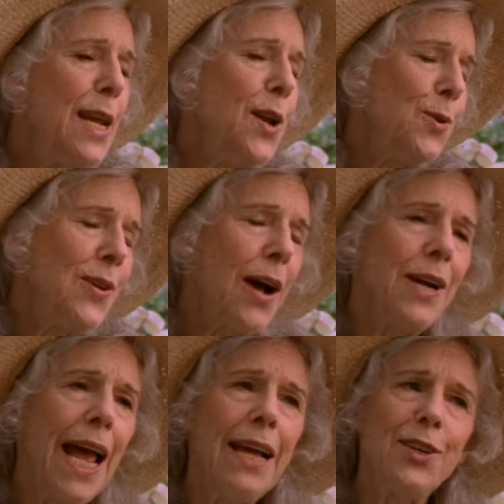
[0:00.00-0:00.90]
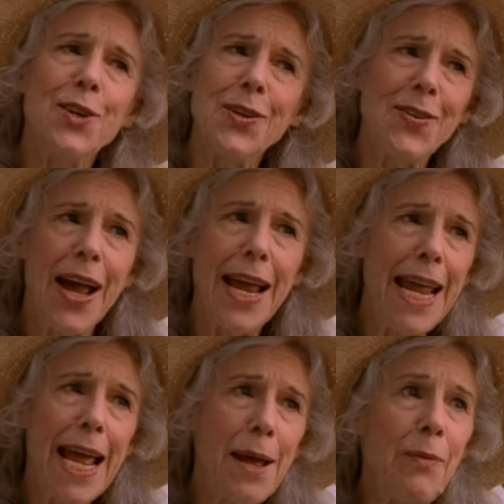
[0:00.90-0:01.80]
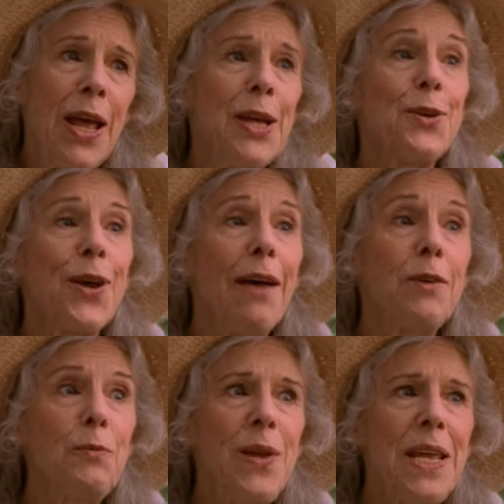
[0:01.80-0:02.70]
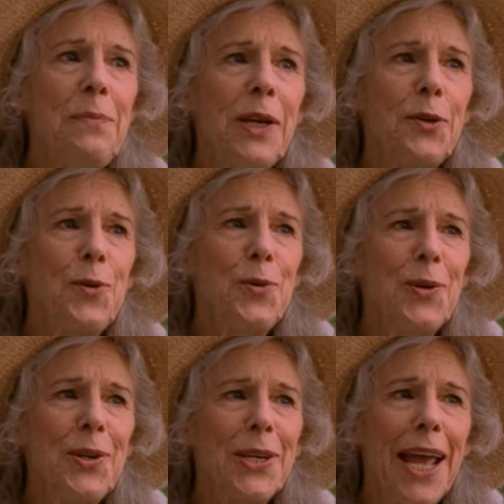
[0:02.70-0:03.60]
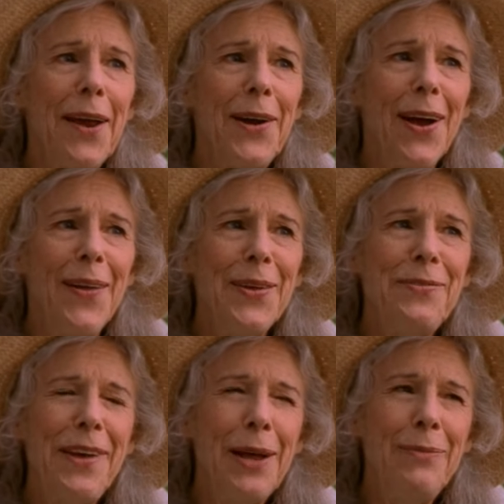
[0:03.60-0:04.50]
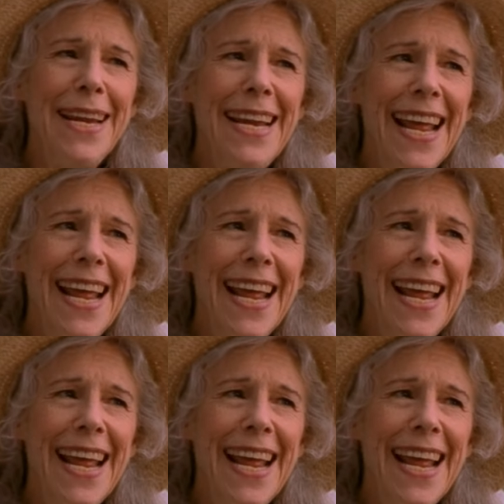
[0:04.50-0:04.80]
He knows how anxious I am to have a wee MacDougal to carry on the family